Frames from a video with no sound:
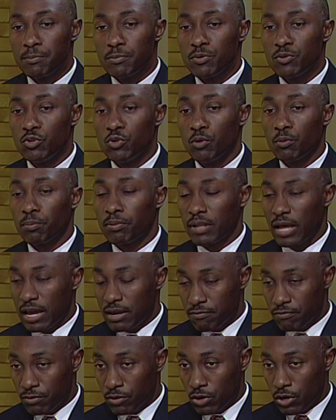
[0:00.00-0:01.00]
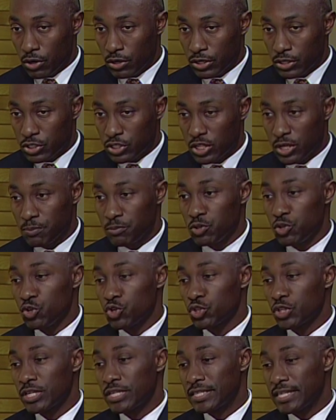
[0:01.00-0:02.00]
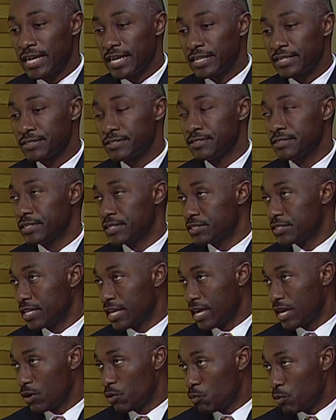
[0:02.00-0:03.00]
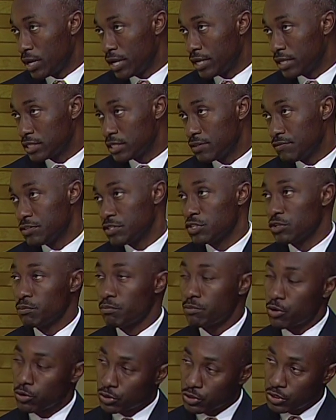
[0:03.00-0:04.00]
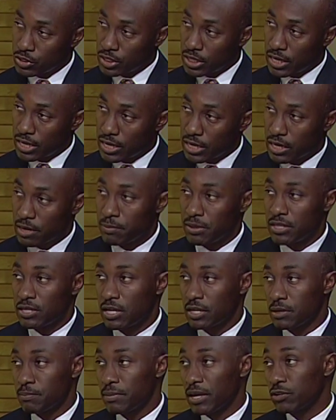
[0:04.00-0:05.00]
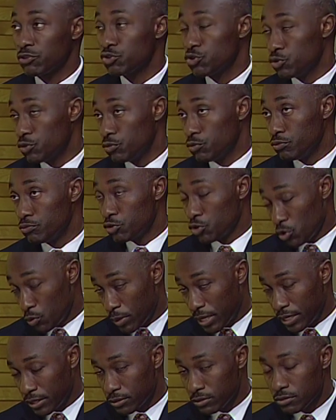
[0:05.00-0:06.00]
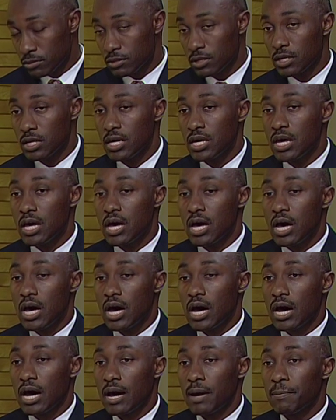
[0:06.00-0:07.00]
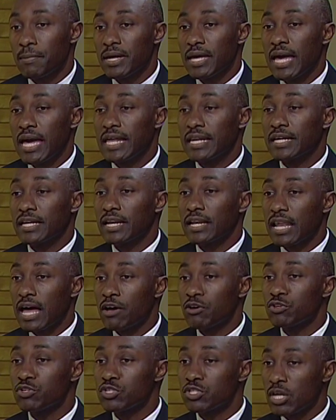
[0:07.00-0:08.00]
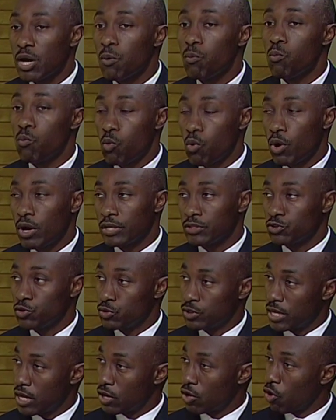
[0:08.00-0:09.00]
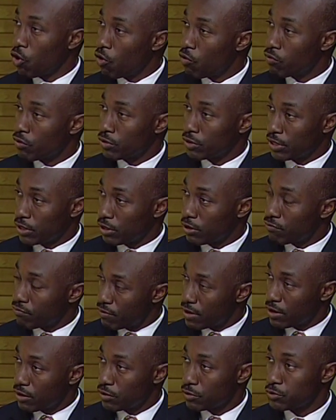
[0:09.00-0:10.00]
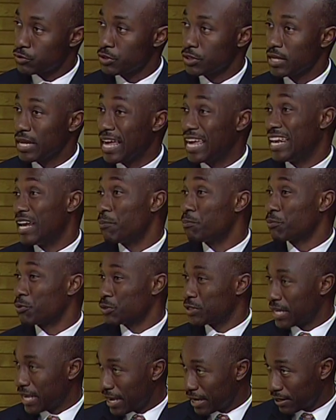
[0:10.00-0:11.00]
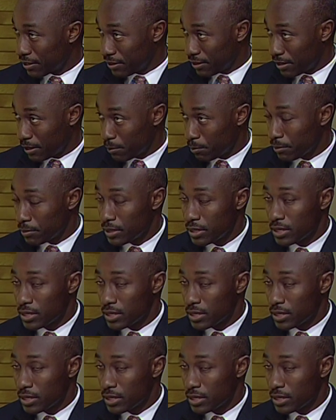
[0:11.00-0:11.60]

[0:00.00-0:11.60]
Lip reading: you apply for a guardianship. It usually takes 6 to 8 weeks. If it's an emergency, it can be done in about two weeks. And it allows someone to take over their affairs and help protect them.